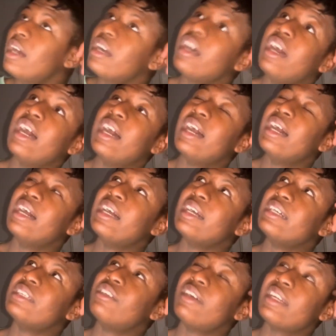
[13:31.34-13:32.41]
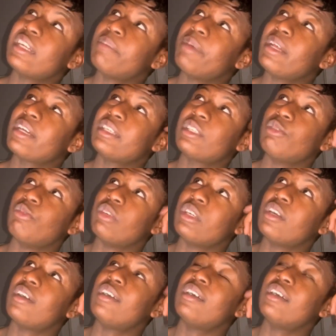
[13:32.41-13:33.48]
do I think the Pelicans could win
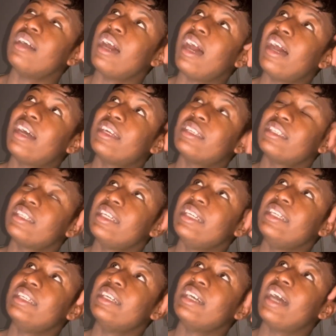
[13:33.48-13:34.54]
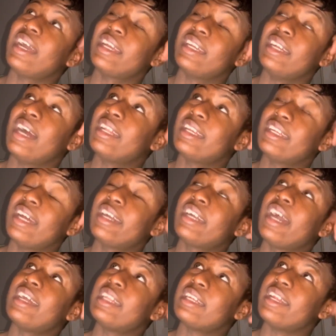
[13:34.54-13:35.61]
it all? Honestly, I think
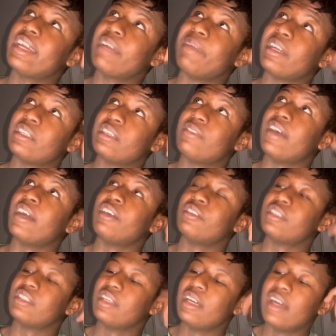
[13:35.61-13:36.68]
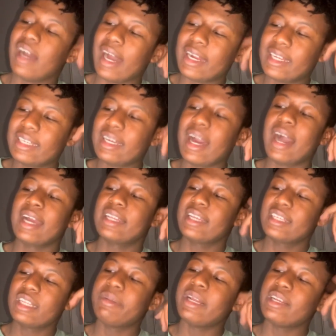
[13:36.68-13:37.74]
they can make it to the finals. I
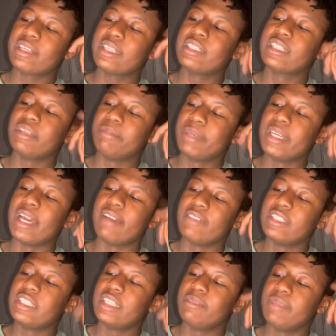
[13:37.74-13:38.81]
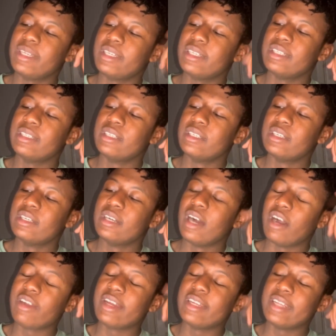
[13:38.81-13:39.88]
think the Pelicans can beat every team here.
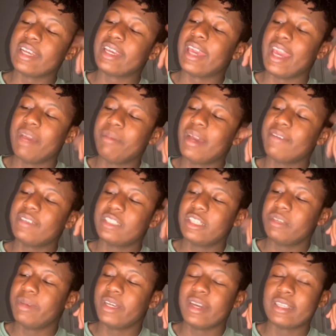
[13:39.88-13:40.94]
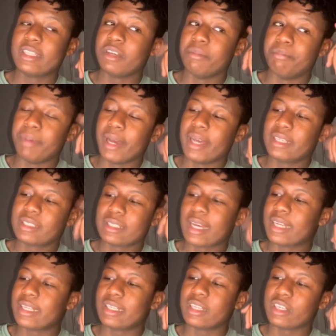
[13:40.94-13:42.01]
Okay, they can't beat every team here at their best.
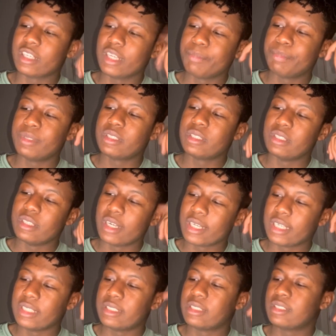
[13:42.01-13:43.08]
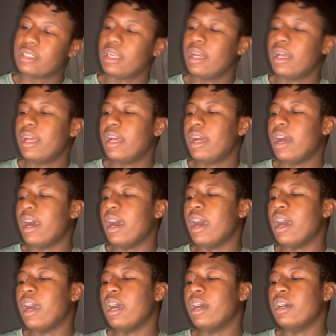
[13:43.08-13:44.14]
I think the Clippers, the Nuggets,
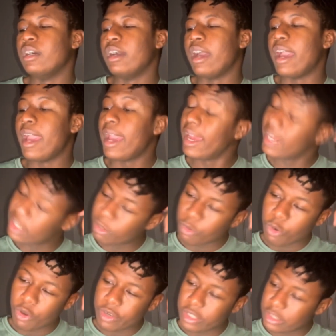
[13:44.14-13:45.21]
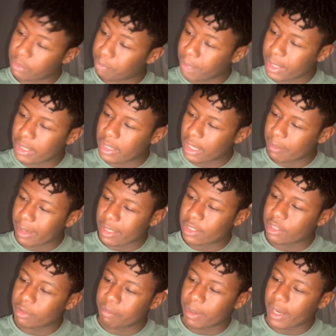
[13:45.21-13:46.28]
and the Warriors beat them at
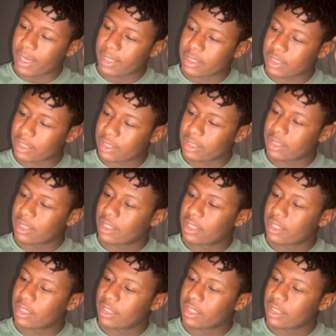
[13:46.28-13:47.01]
their best.